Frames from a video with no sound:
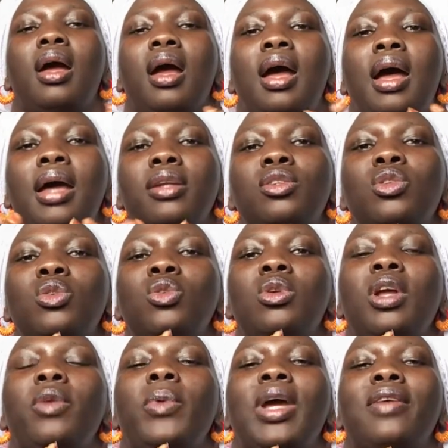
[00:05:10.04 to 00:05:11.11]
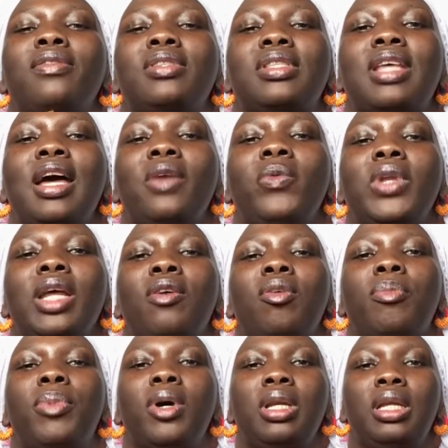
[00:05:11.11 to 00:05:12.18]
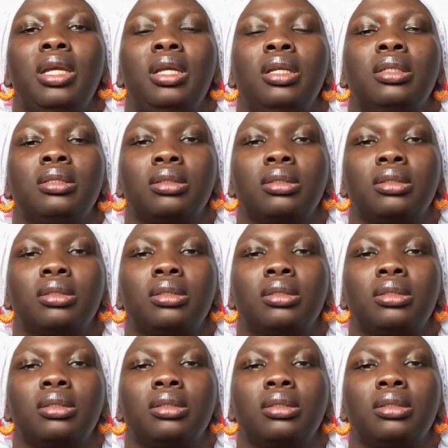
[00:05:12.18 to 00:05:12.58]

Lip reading: And to do that, we have to start with our body,